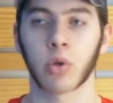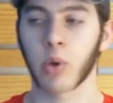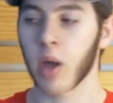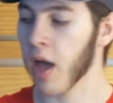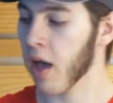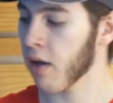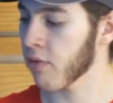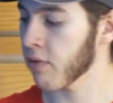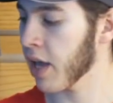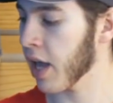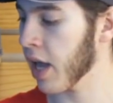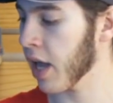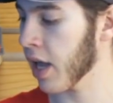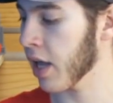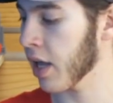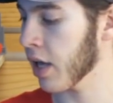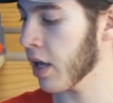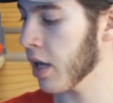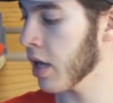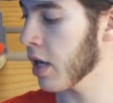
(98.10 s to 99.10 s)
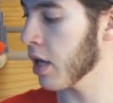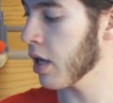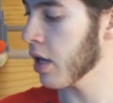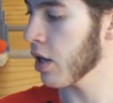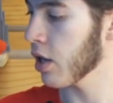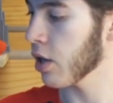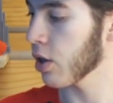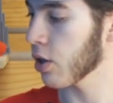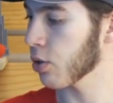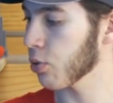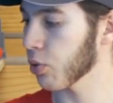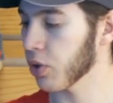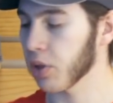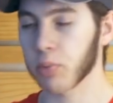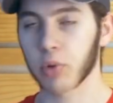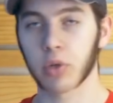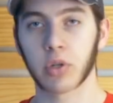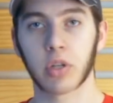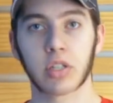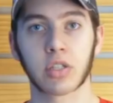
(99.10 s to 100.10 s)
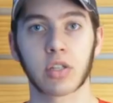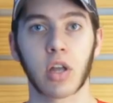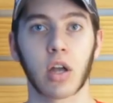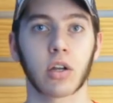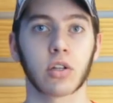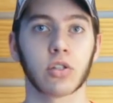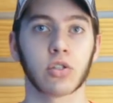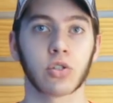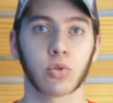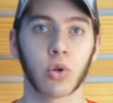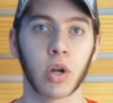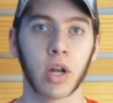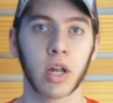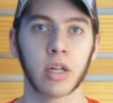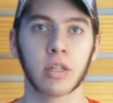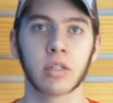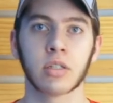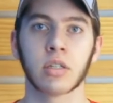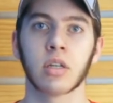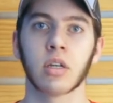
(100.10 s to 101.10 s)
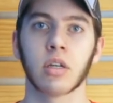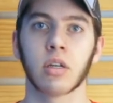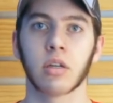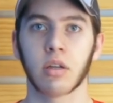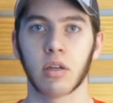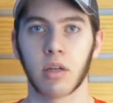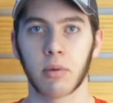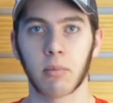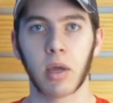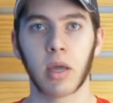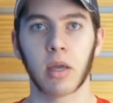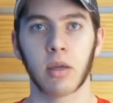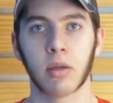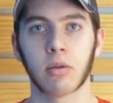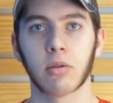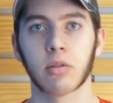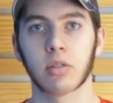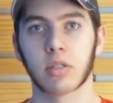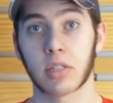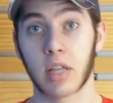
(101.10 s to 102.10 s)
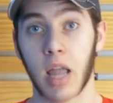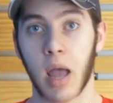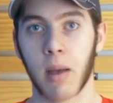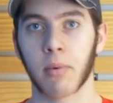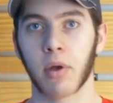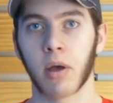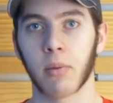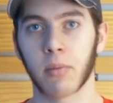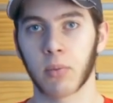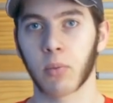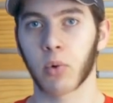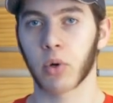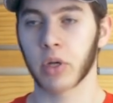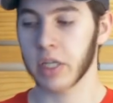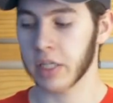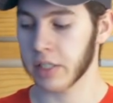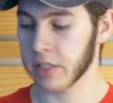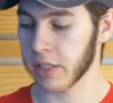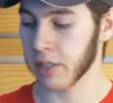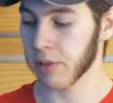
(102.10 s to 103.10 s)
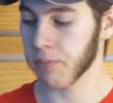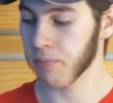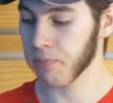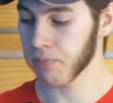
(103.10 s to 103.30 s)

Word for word: you have a 3D printer that's not constrained, it may snap a bit more easy.